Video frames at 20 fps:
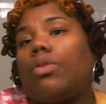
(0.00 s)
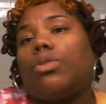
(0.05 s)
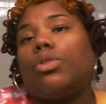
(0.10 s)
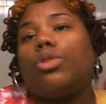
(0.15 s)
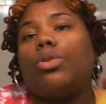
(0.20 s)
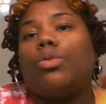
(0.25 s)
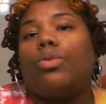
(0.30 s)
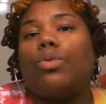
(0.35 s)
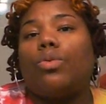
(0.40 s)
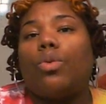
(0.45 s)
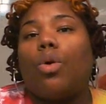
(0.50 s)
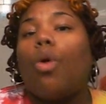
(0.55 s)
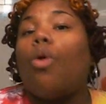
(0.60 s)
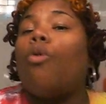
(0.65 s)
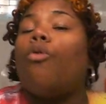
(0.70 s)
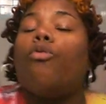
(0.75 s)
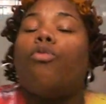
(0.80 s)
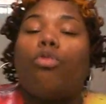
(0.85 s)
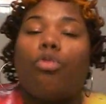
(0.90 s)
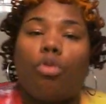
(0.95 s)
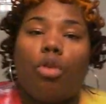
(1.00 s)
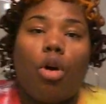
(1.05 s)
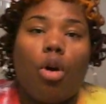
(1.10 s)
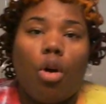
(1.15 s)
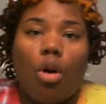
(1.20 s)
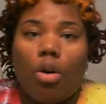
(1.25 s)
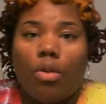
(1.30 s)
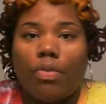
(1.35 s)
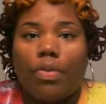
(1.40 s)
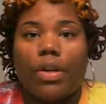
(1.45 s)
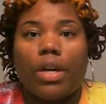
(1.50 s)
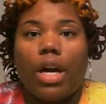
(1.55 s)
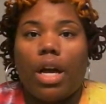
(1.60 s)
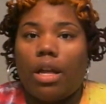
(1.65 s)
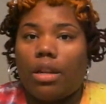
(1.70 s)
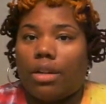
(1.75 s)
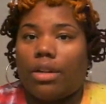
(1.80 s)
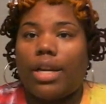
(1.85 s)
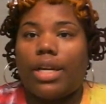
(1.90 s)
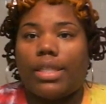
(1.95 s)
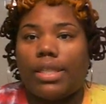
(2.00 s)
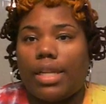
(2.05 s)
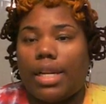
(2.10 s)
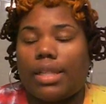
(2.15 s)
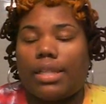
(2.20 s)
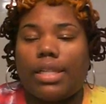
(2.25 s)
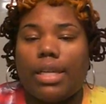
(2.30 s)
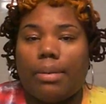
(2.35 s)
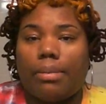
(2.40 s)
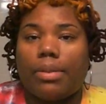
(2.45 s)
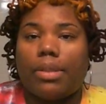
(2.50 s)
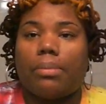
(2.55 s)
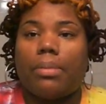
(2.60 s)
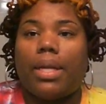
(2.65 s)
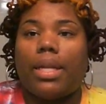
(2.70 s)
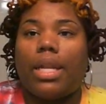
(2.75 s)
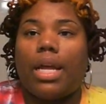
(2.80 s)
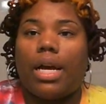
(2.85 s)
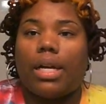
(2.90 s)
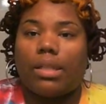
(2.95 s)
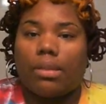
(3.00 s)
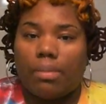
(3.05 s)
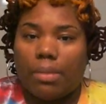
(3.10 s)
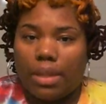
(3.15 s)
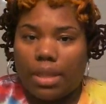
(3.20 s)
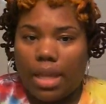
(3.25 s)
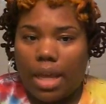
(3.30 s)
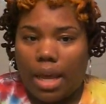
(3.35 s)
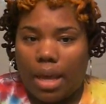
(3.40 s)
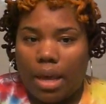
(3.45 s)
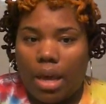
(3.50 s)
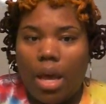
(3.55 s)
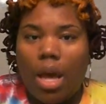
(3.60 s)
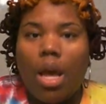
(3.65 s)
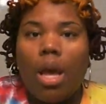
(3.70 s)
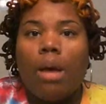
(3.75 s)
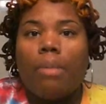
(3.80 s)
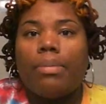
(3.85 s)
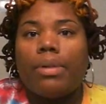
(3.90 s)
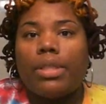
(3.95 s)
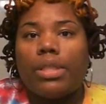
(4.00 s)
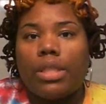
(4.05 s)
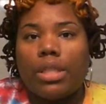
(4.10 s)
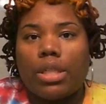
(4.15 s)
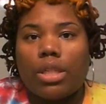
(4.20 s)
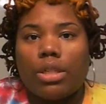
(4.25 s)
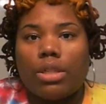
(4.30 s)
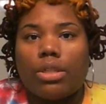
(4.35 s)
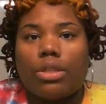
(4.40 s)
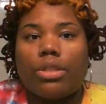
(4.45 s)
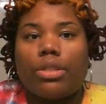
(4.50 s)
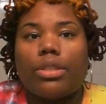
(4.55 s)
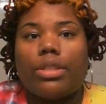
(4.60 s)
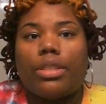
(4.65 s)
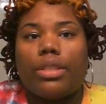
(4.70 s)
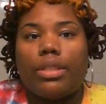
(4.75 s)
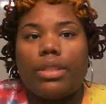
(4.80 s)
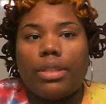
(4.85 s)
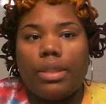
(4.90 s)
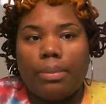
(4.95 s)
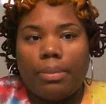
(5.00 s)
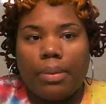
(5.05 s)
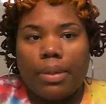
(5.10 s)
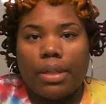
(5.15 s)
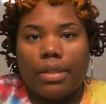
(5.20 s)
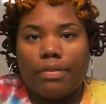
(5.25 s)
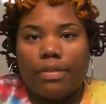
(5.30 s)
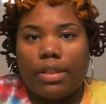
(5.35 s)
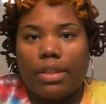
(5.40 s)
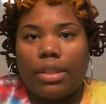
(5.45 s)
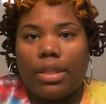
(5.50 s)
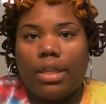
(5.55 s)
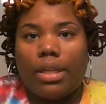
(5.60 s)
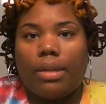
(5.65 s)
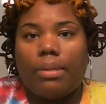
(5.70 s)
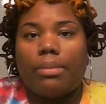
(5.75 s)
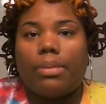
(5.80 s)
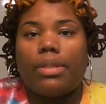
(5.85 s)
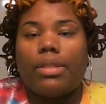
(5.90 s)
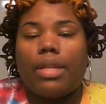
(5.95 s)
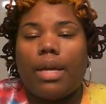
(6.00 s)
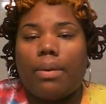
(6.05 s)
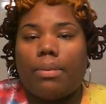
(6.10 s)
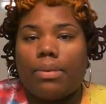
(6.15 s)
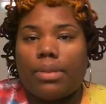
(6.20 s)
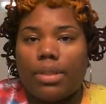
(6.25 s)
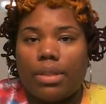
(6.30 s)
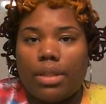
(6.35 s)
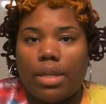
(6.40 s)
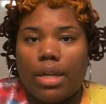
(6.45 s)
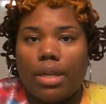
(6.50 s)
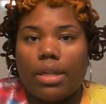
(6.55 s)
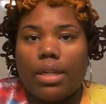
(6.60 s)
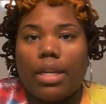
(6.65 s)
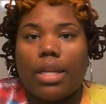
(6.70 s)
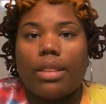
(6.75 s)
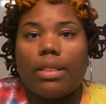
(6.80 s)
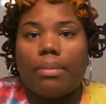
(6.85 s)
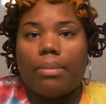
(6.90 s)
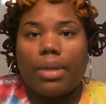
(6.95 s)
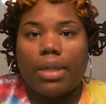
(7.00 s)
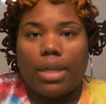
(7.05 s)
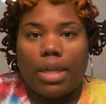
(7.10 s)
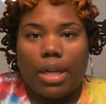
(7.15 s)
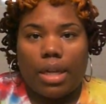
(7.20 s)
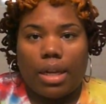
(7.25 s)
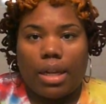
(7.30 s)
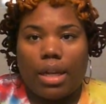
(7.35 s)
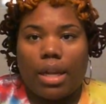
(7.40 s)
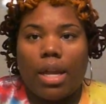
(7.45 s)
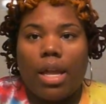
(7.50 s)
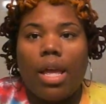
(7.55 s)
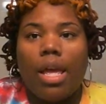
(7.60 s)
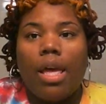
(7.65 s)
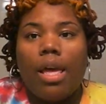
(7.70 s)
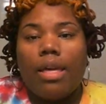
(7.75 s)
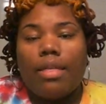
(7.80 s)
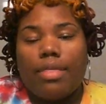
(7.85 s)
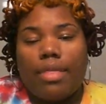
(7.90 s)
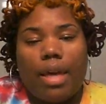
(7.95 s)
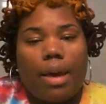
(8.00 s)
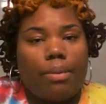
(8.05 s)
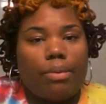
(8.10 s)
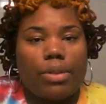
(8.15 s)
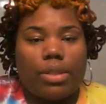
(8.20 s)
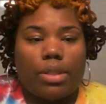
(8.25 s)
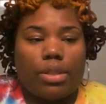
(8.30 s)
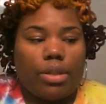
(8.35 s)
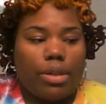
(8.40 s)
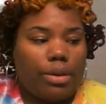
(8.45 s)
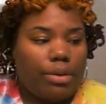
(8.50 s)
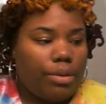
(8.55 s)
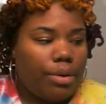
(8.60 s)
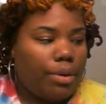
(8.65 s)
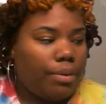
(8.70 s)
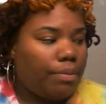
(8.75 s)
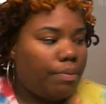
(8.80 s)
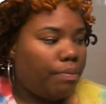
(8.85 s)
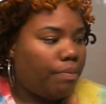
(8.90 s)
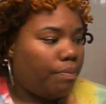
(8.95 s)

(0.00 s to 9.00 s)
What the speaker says: so overall the color has not damaged my locks, but that particular dipping of the tips that was done in the beginning, that was a no-no.